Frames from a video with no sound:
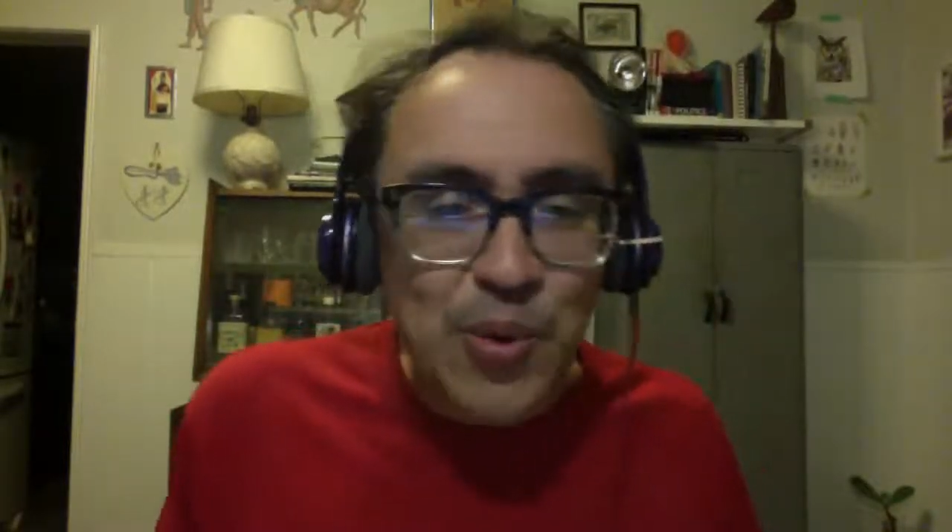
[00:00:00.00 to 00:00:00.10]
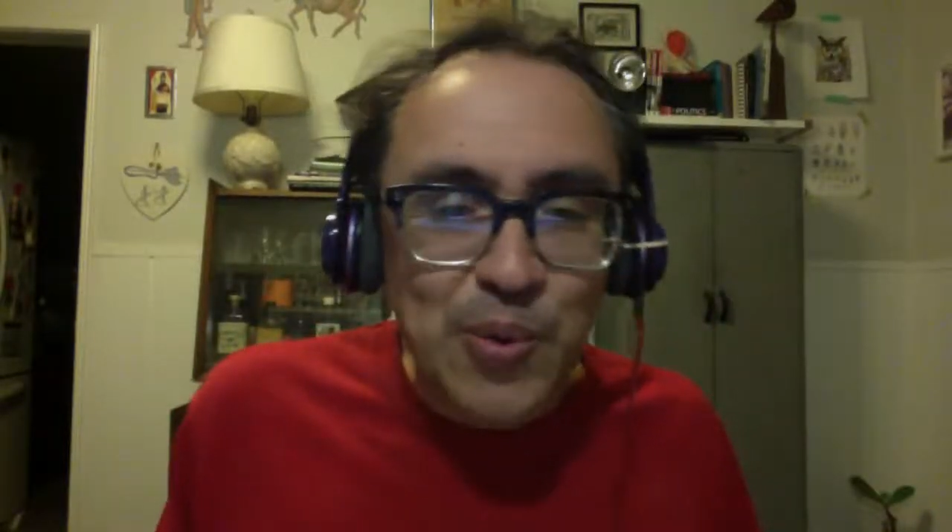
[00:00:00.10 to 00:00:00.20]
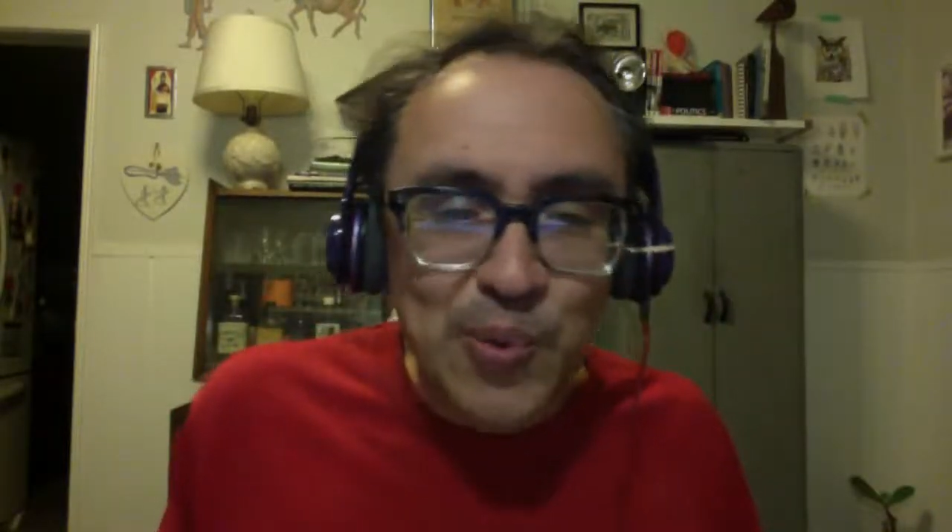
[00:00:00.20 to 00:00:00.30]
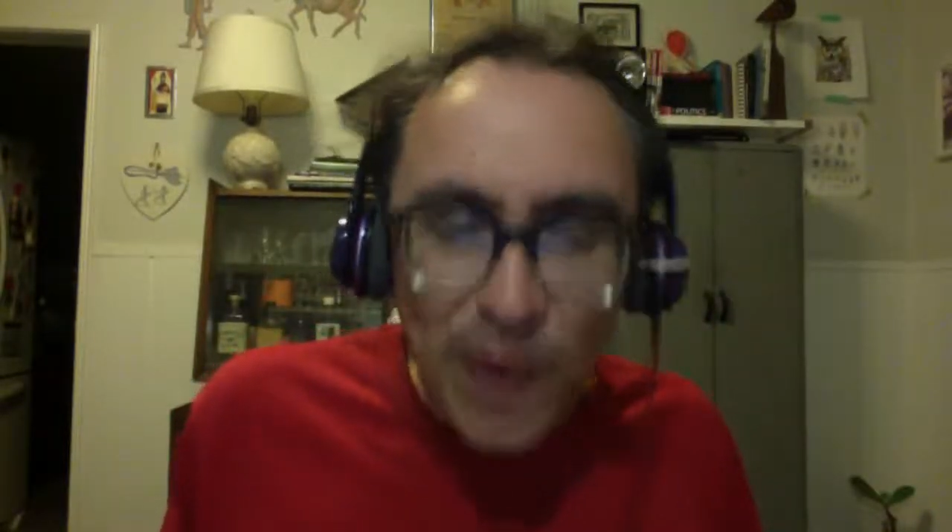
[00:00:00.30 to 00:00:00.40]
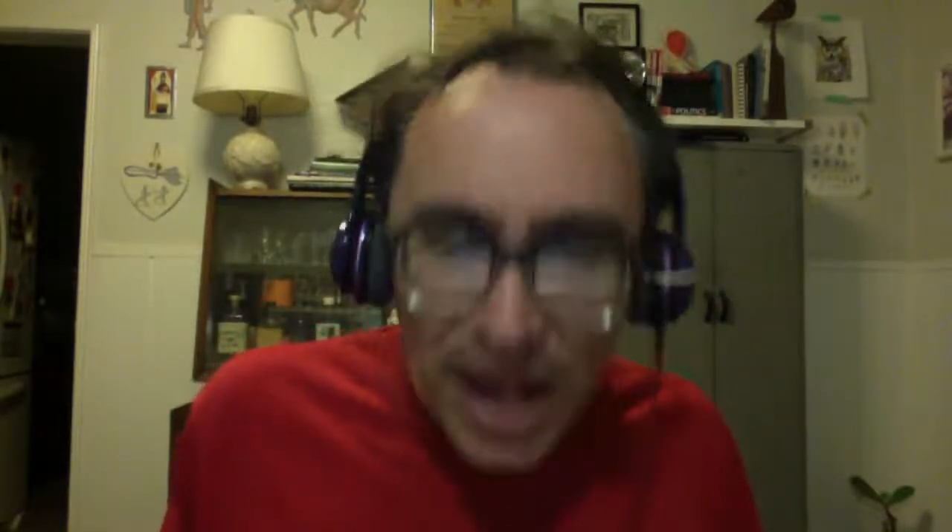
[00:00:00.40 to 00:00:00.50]

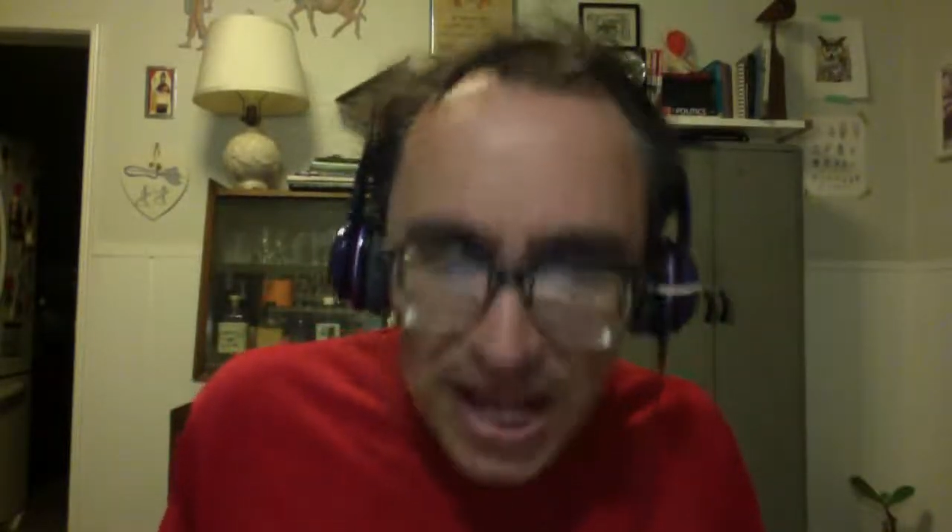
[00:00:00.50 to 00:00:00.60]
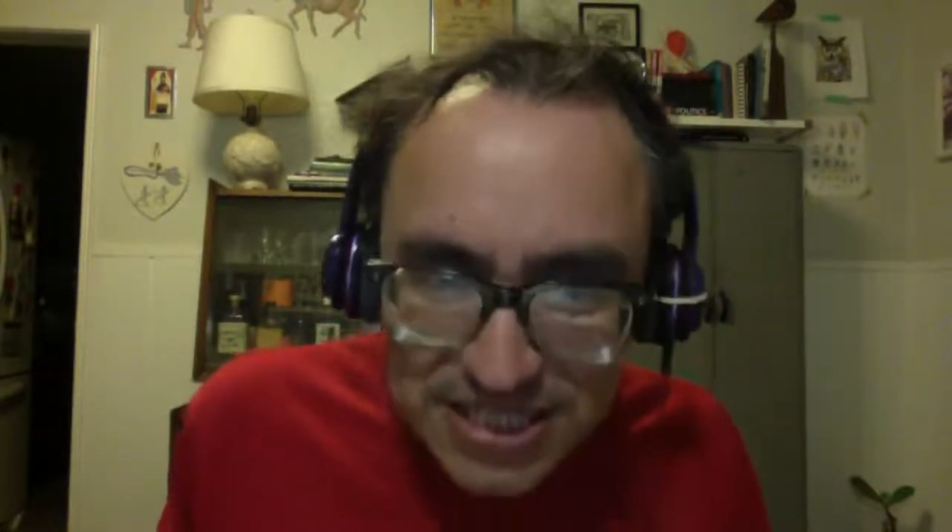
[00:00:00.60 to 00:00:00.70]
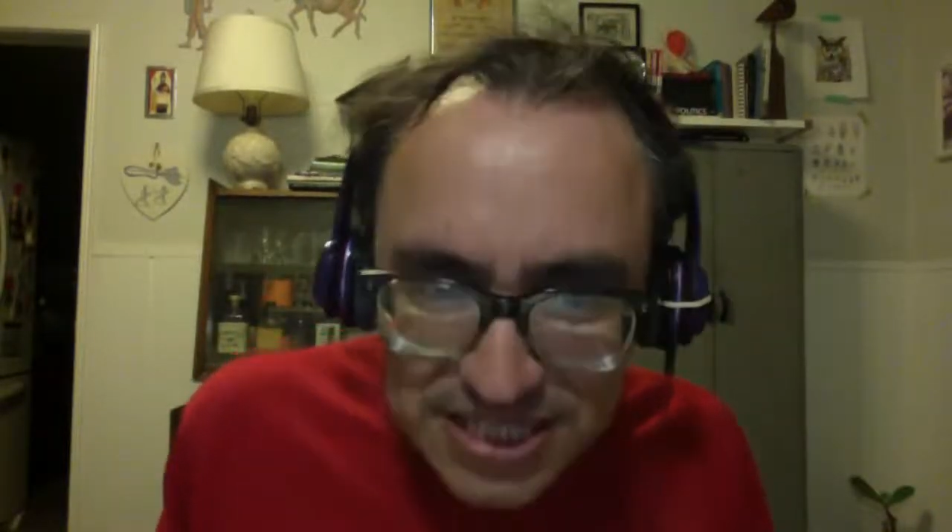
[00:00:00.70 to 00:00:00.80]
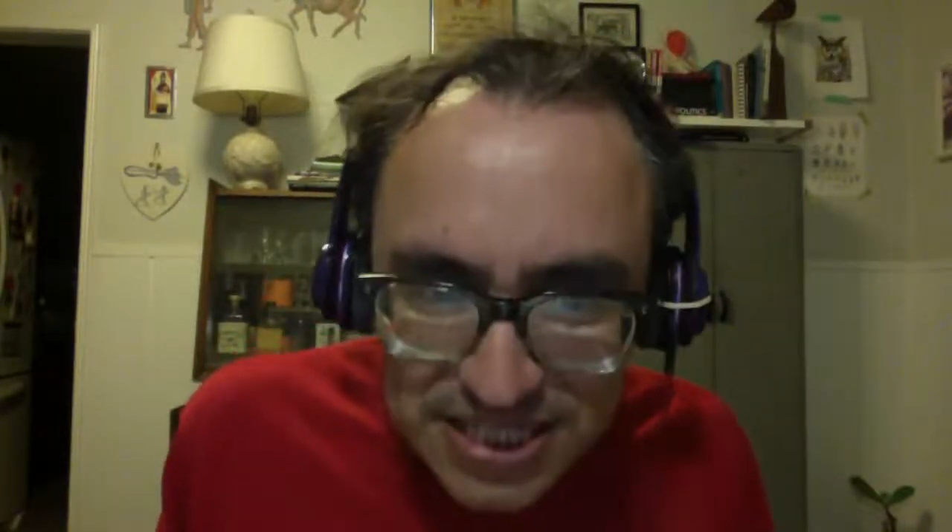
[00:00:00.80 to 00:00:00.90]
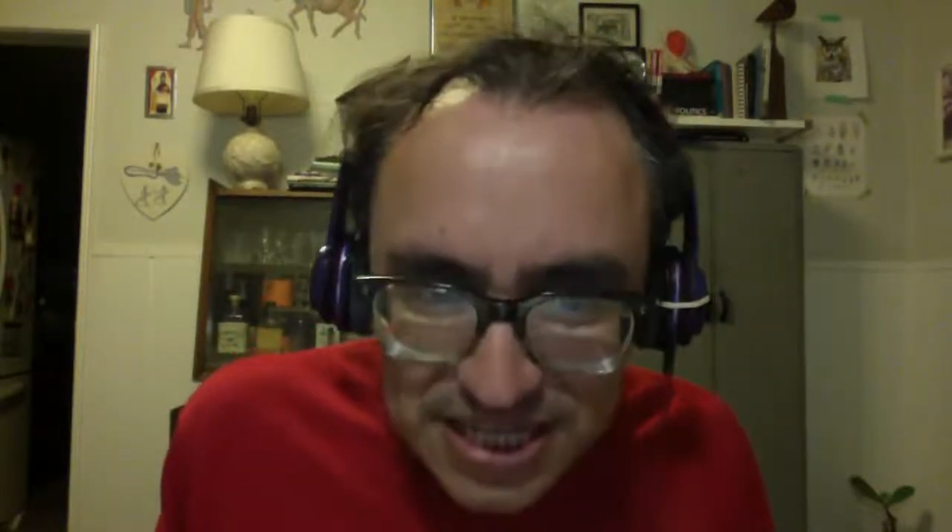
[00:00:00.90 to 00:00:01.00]

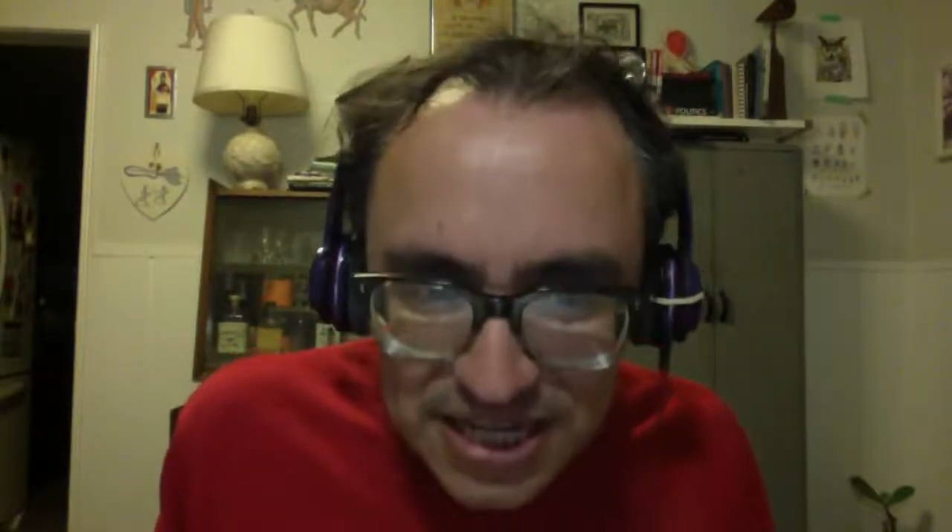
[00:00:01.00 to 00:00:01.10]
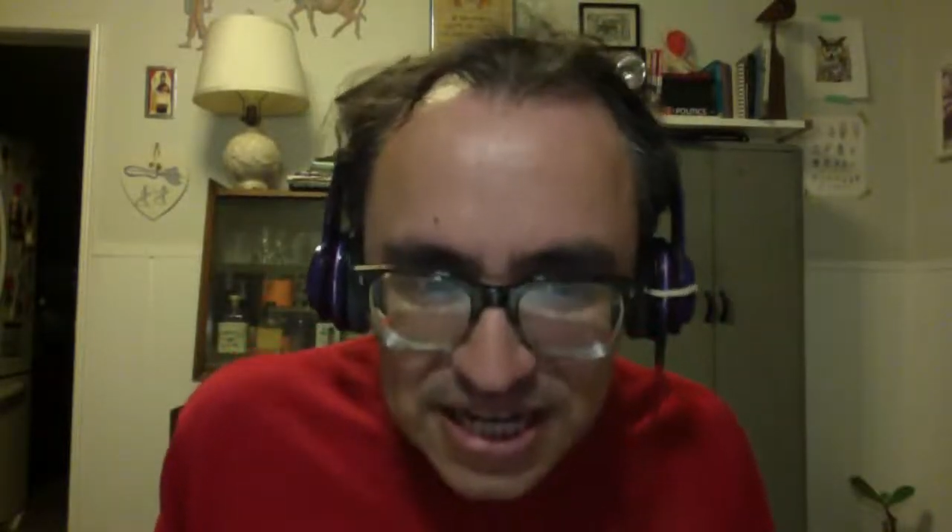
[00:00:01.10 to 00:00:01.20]
rants